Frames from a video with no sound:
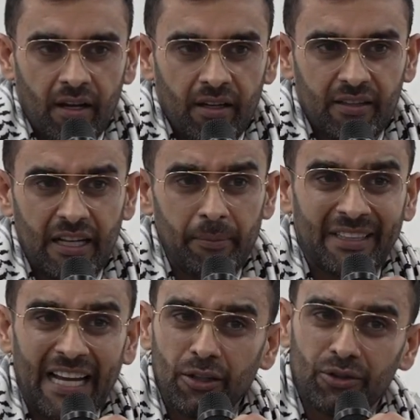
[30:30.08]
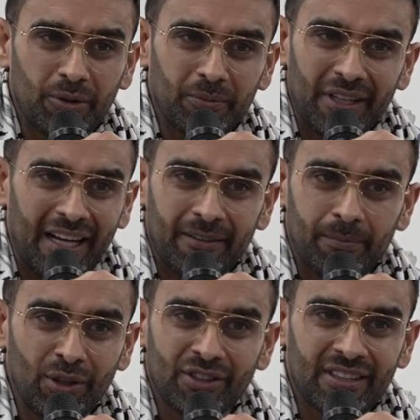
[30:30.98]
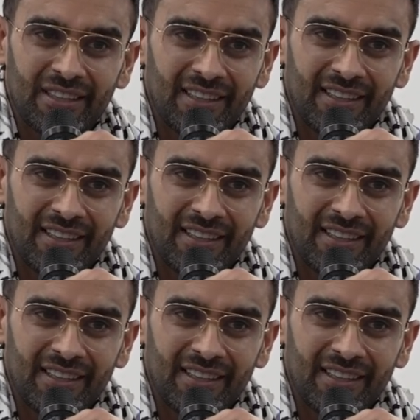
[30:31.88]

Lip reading: Because let me tell you something, as much